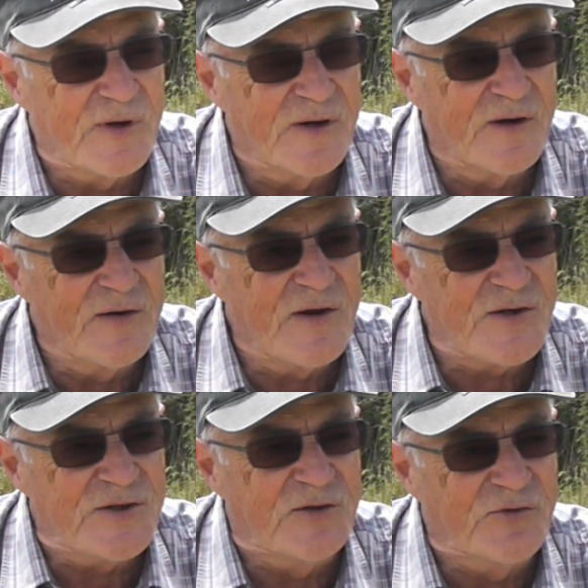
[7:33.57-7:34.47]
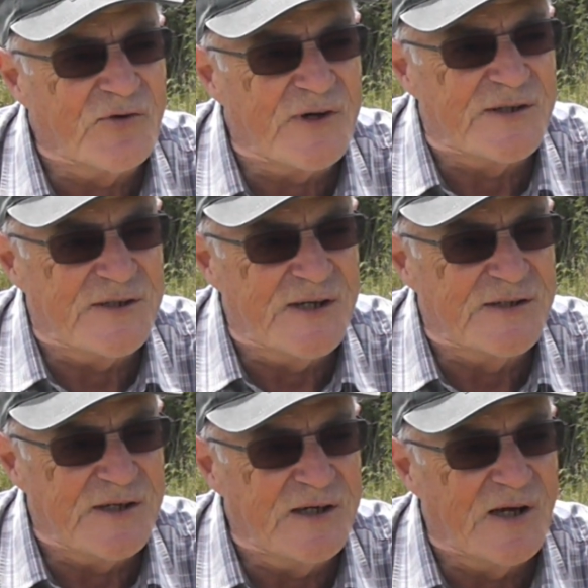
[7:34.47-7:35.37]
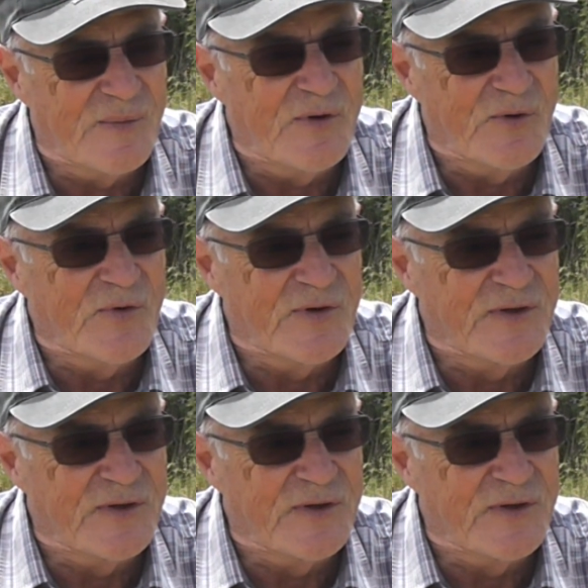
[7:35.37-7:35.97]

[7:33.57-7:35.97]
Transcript: And I notice you're trying to send CW